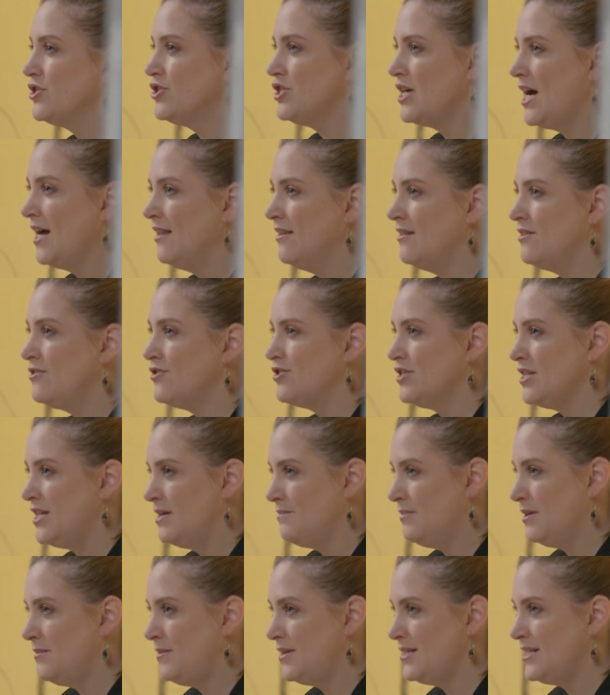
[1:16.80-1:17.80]
to challenge the
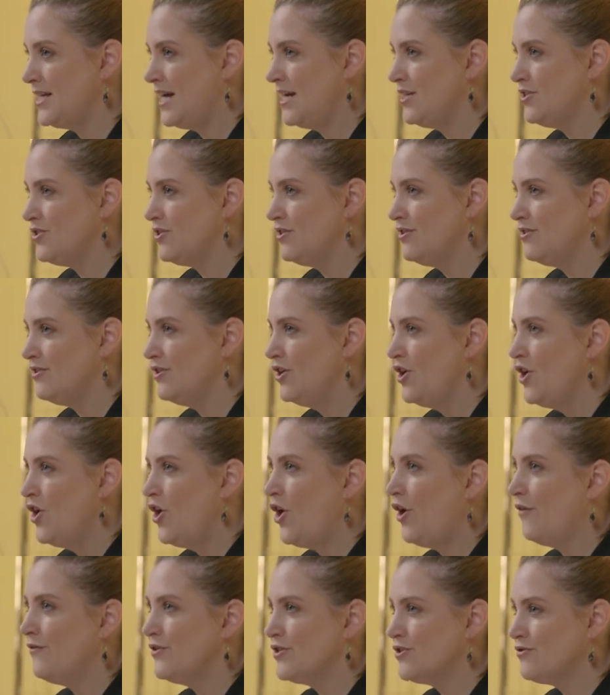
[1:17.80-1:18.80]
implementation
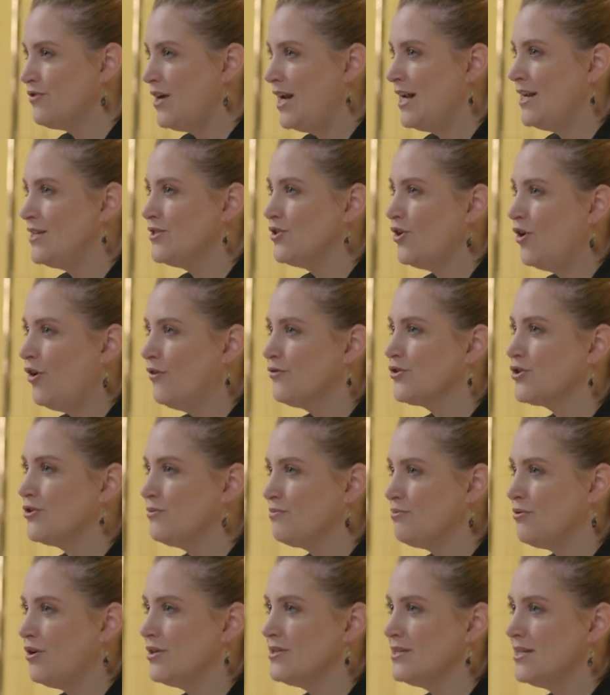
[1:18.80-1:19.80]
of Australia's
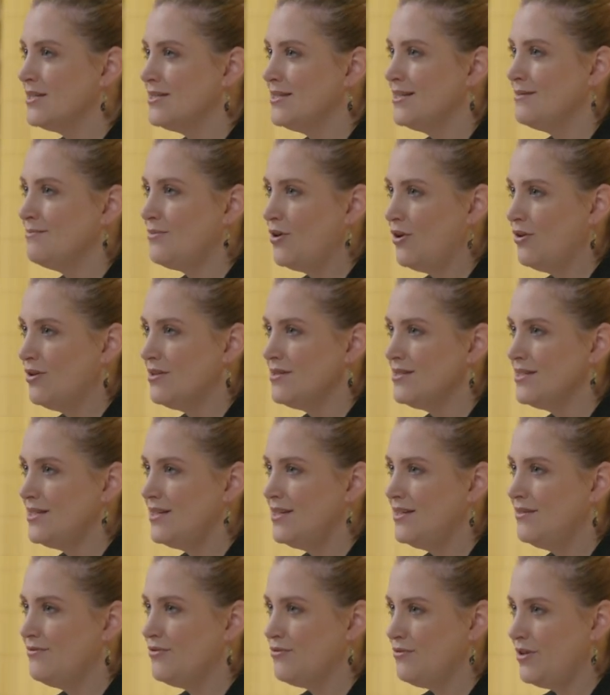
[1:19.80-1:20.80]
offshore processing
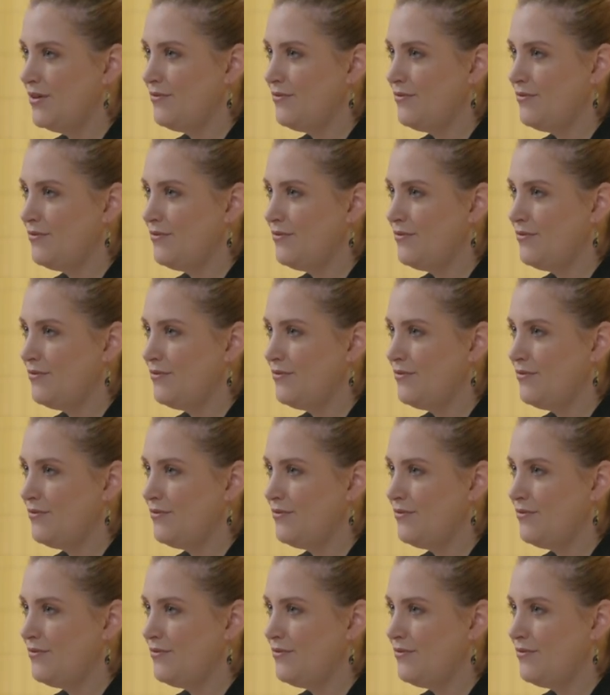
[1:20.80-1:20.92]
policy for